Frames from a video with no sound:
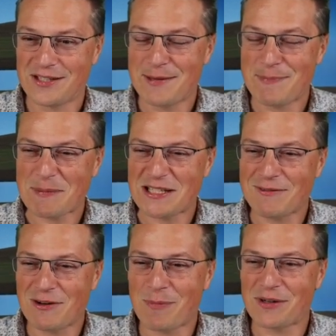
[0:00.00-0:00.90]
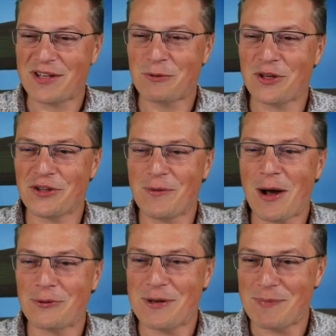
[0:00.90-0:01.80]
C++ developers that do not
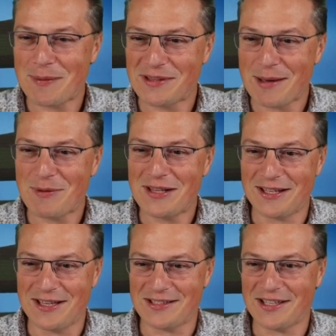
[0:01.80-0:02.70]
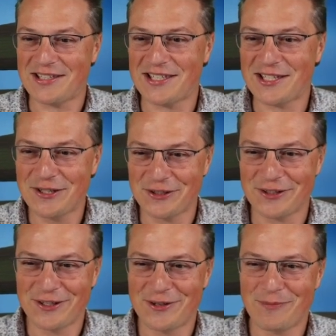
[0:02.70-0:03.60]
know how to implement double linked list, and this is
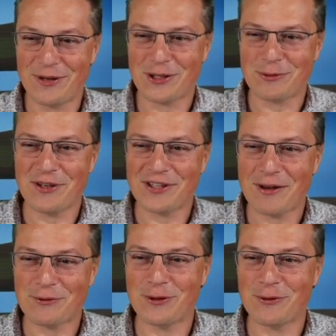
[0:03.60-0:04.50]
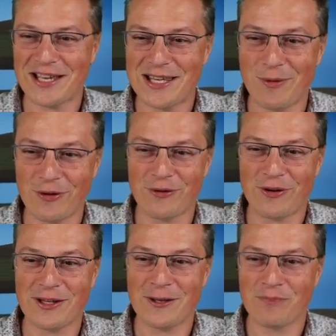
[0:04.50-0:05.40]
good because we don't have to do it anymore,
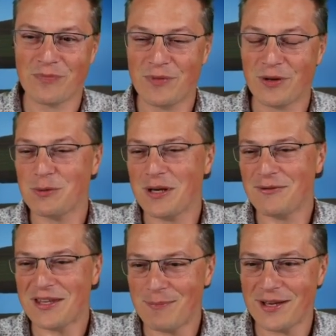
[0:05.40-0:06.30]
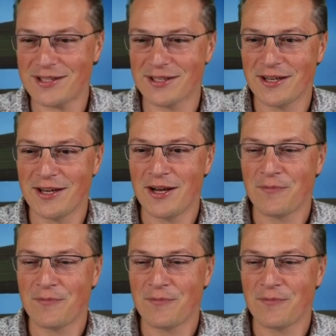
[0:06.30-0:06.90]
right? Because we have templates.